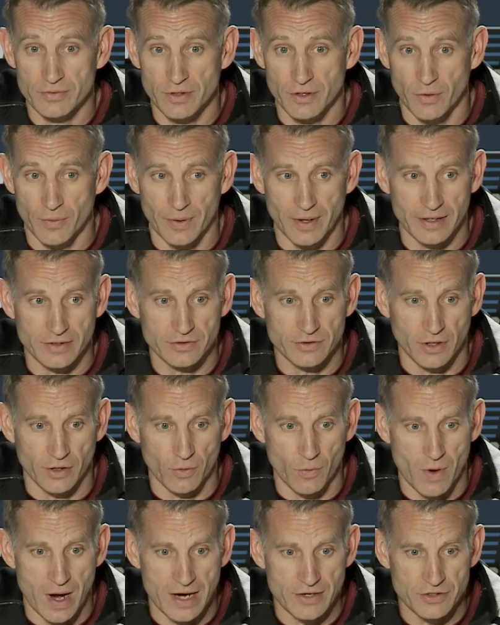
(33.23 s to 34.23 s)
You know, when I started
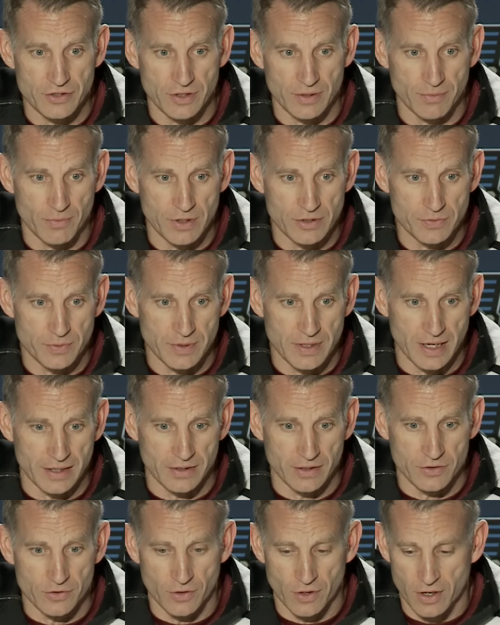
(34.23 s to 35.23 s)
watching them, once we got the
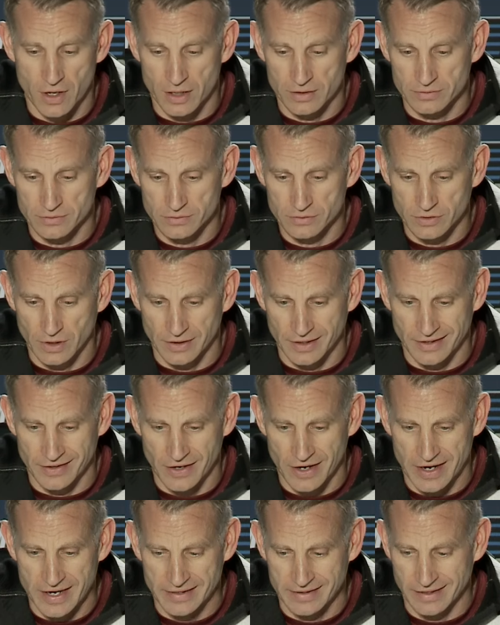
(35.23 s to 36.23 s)
draw Sunday
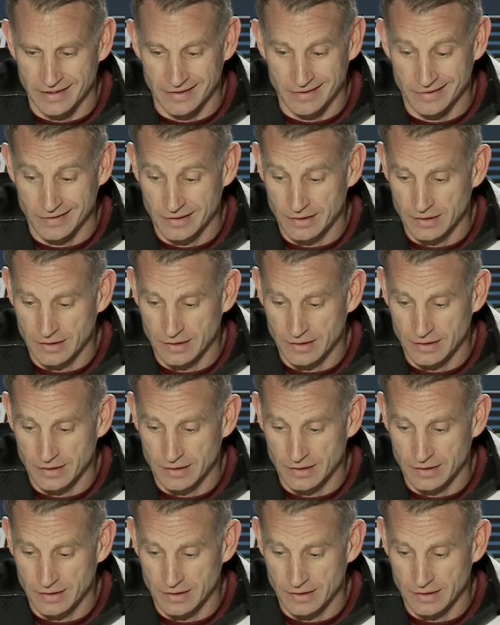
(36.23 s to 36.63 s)
night, they're